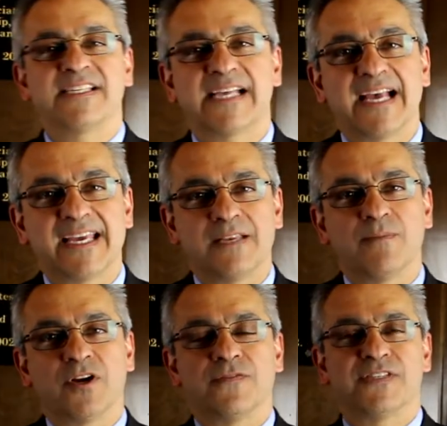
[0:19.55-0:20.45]
Saeed
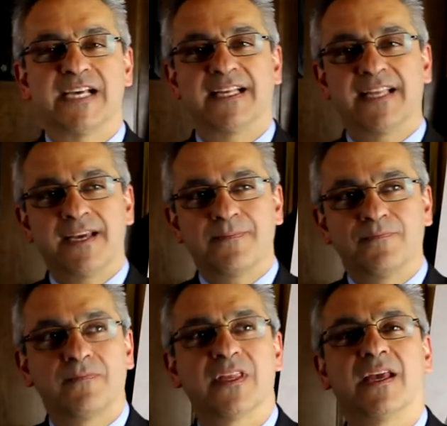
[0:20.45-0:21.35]
Mirafzali,
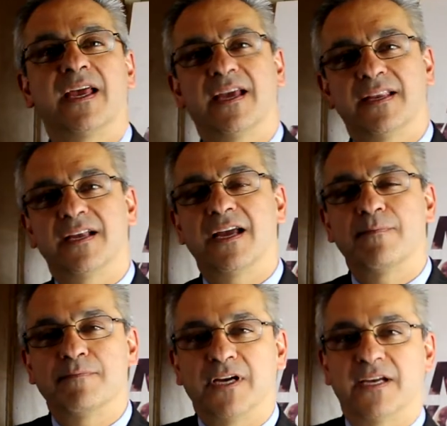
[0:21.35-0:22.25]
and
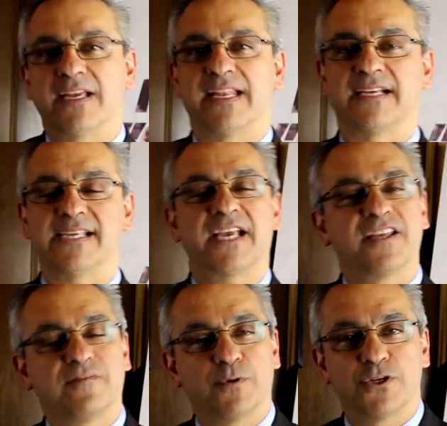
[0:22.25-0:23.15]
I'm uh, an
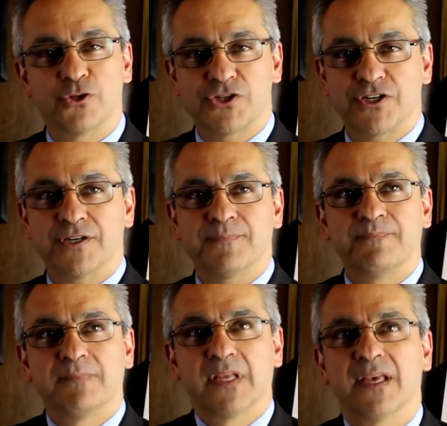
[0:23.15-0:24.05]
executive producer.
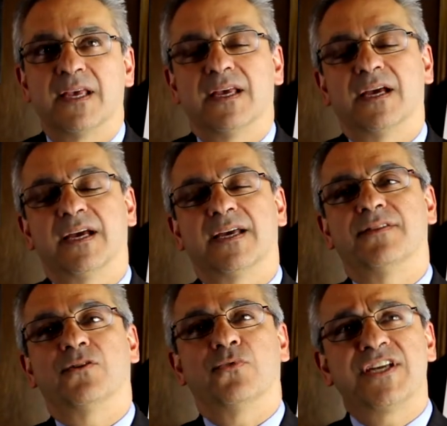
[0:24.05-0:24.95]

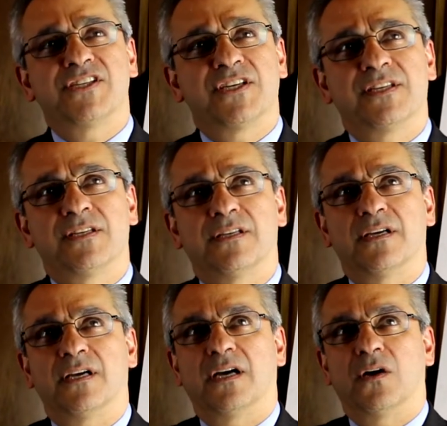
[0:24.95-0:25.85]
And the reason
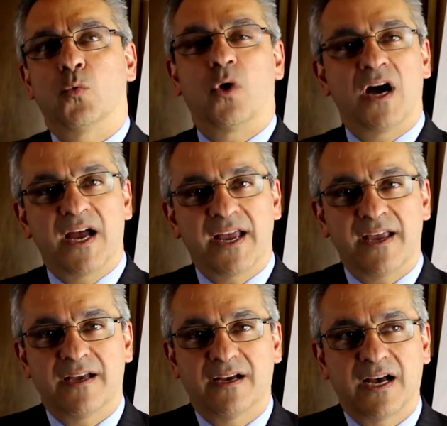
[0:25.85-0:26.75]
why
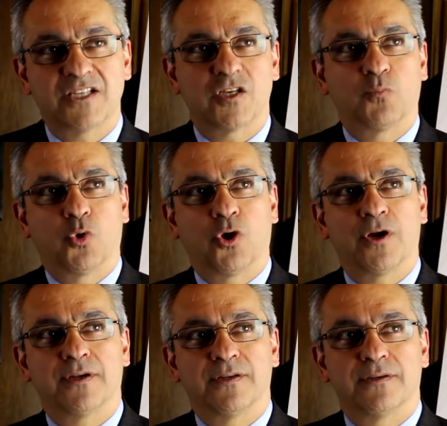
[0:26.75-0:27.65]
I
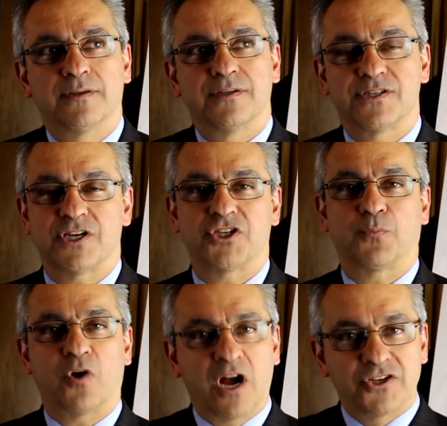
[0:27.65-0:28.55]
support such a
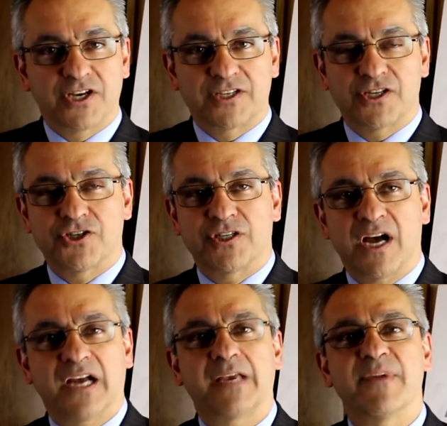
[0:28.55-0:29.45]
project, such a
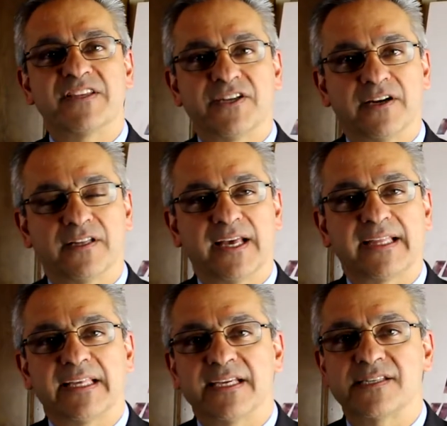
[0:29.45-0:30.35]
documentary
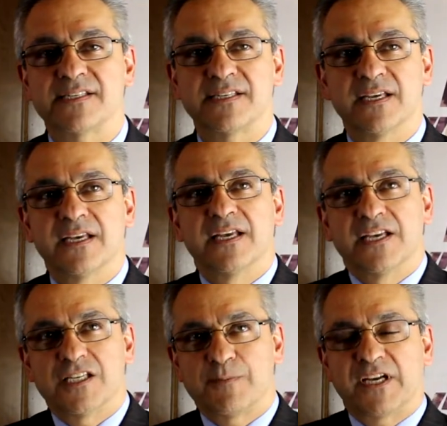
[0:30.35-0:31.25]
like this,
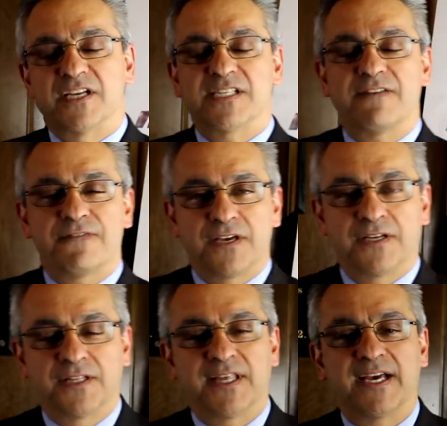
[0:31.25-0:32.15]
is because I
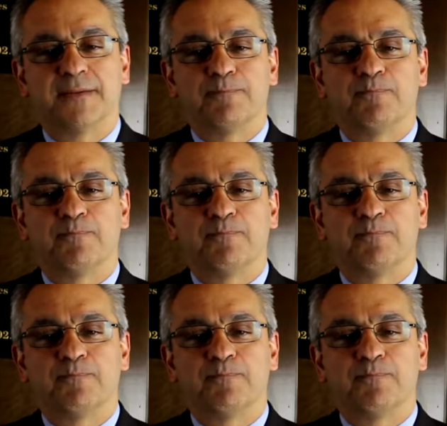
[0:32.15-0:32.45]
feel that